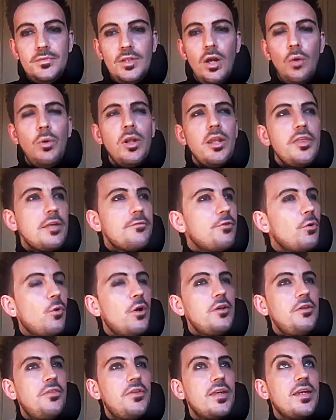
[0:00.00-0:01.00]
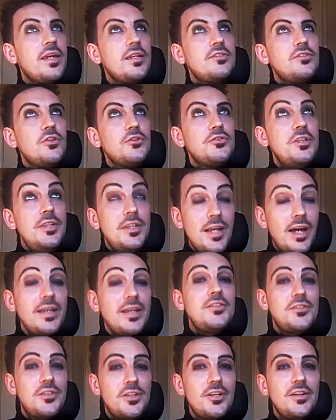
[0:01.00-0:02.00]
Well, I think for one thing, it's just
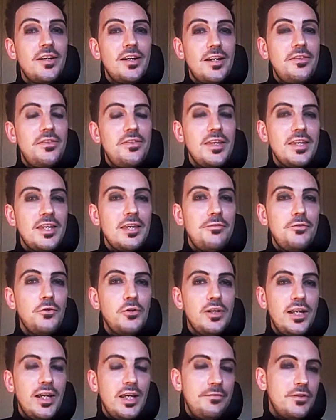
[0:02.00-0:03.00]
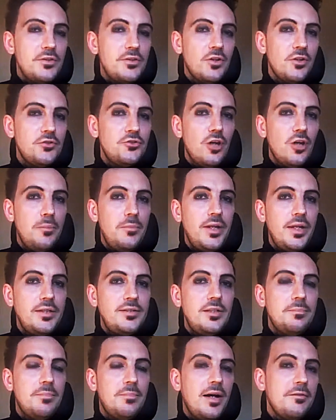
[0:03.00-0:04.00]
nicer. I think if your life is not
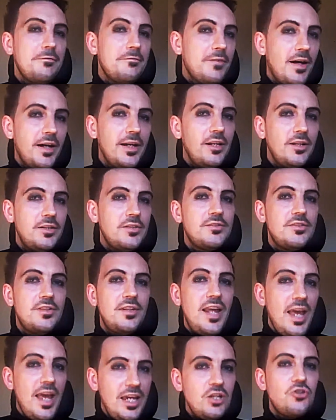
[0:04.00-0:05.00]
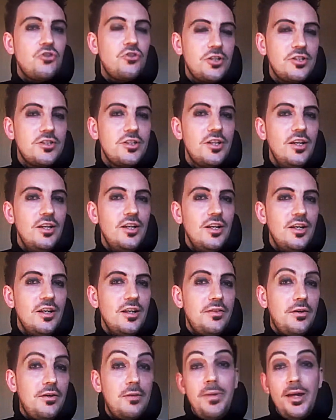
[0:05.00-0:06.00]
dominated by violence and hatred,
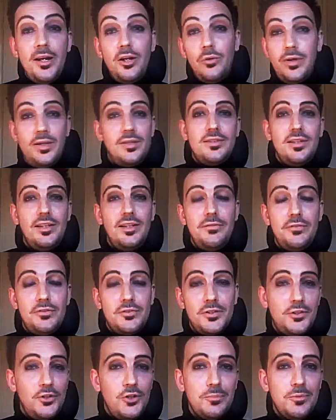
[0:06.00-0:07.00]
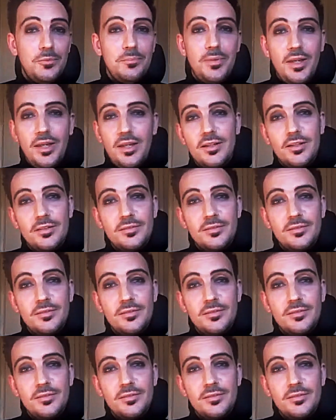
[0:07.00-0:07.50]
there are better ways to live as a human being.